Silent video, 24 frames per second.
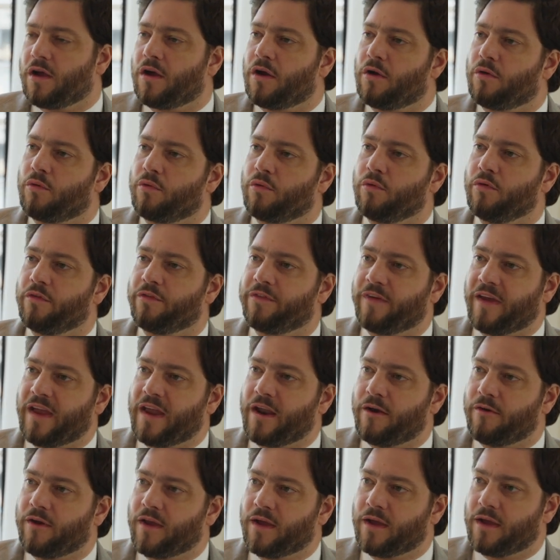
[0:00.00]
roof
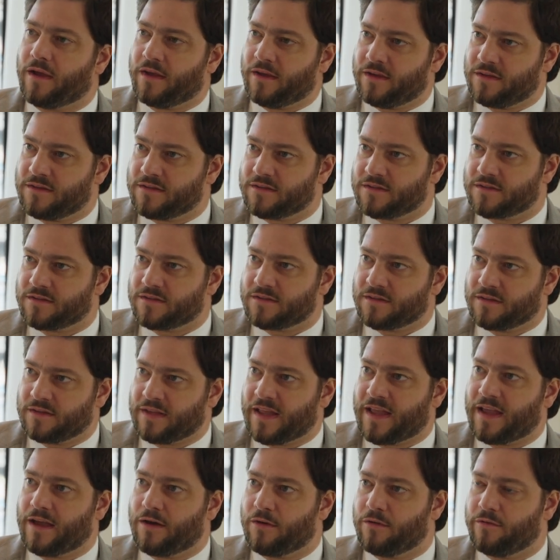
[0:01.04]
area is
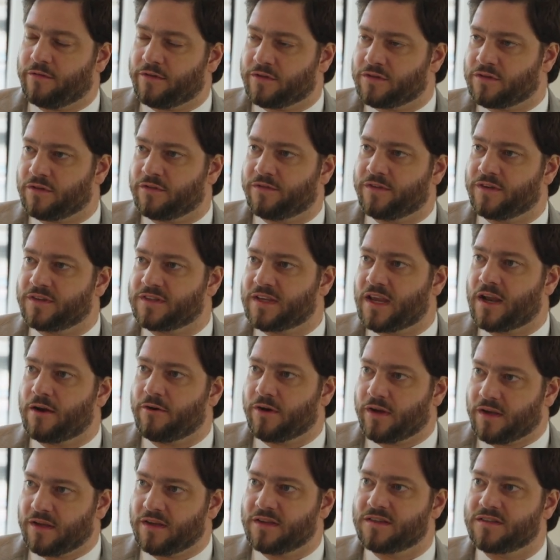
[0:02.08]
now, the surface
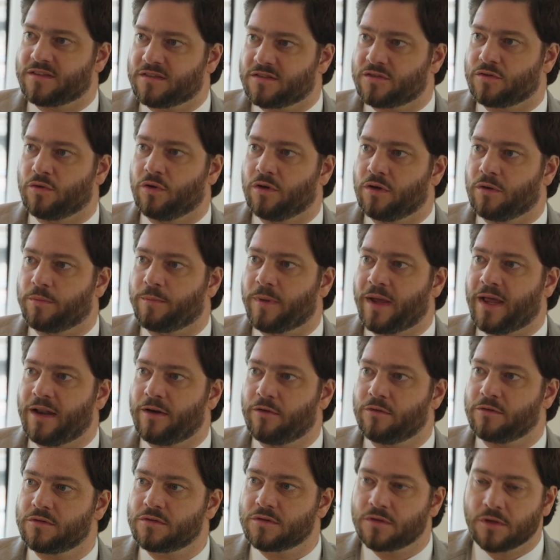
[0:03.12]
area is solar
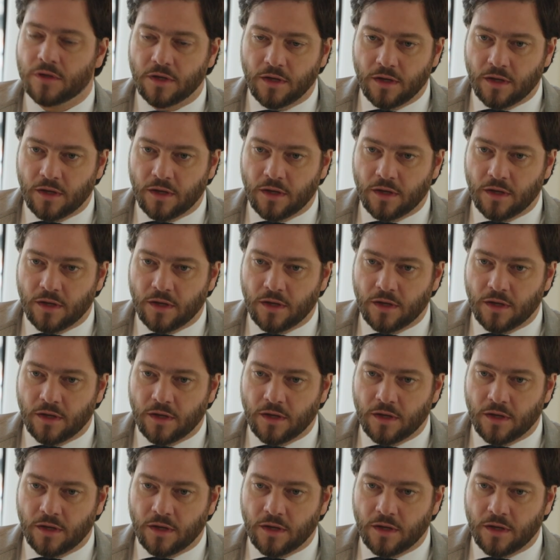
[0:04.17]
panels,